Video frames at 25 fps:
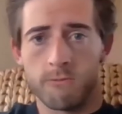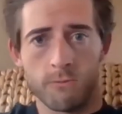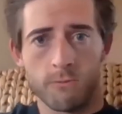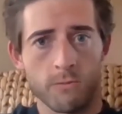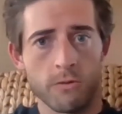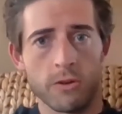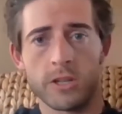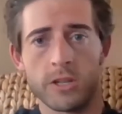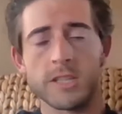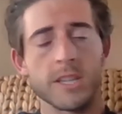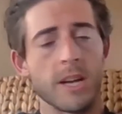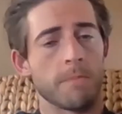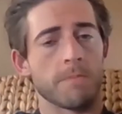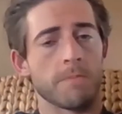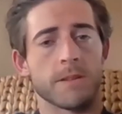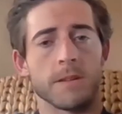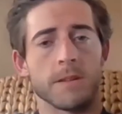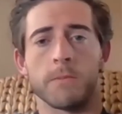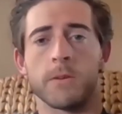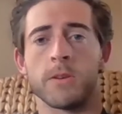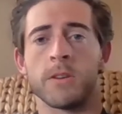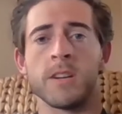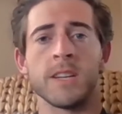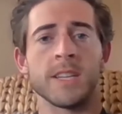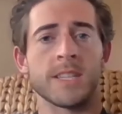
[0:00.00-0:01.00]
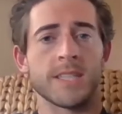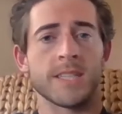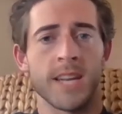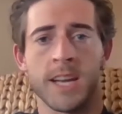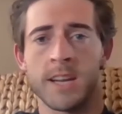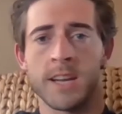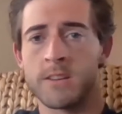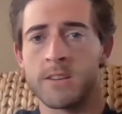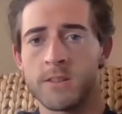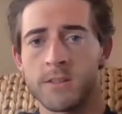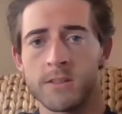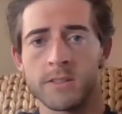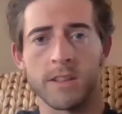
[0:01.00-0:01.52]
looked up to Bernie
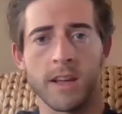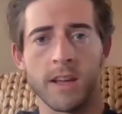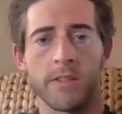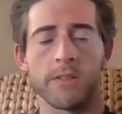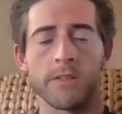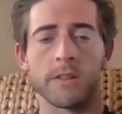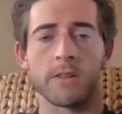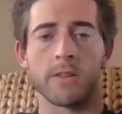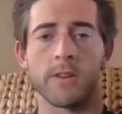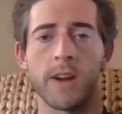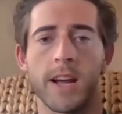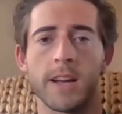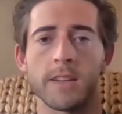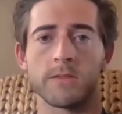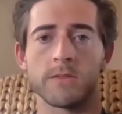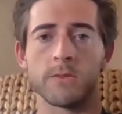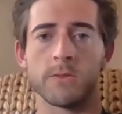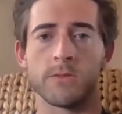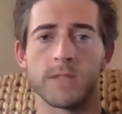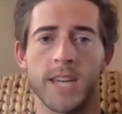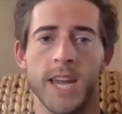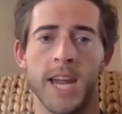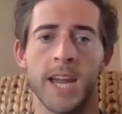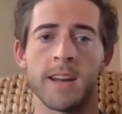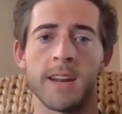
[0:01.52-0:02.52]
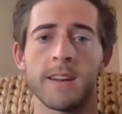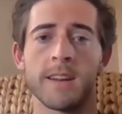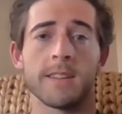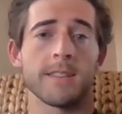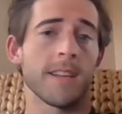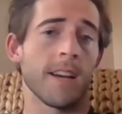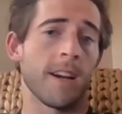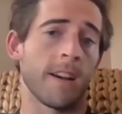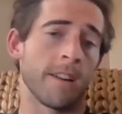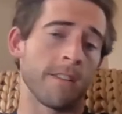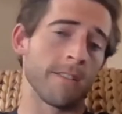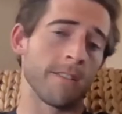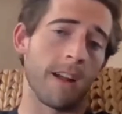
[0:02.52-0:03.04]
Sanders, other grassroots candidates,
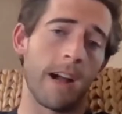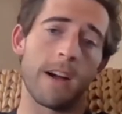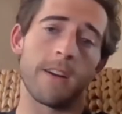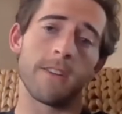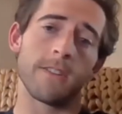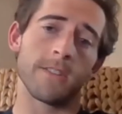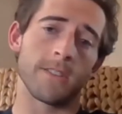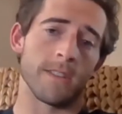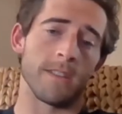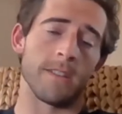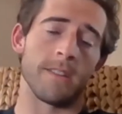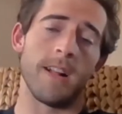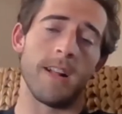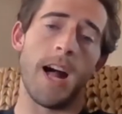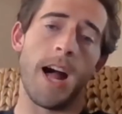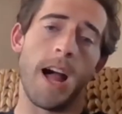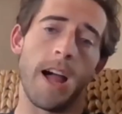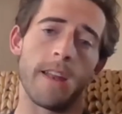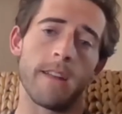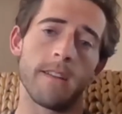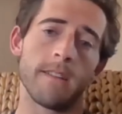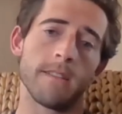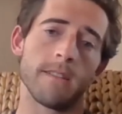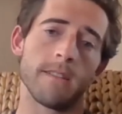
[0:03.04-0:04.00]
one hundred dollars is a lot,